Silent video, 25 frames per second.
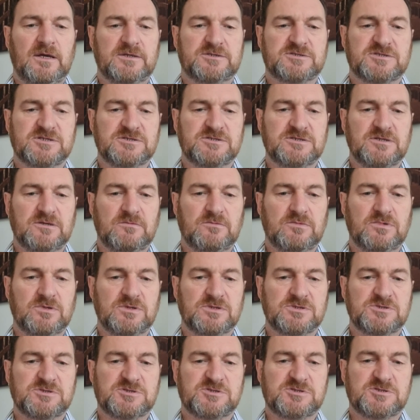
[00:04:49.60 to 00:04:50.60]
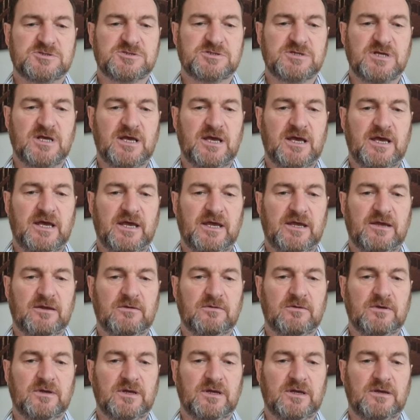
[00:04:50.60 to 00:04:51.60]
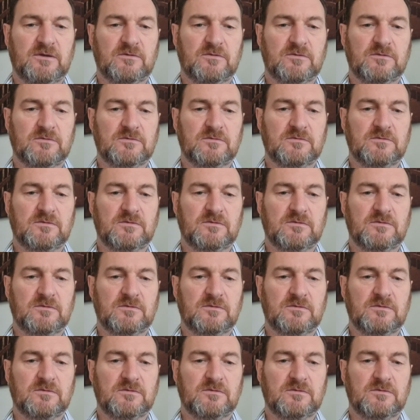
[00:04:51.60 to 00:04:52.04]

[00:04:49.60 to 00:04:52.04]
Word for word: he says it was uh, it it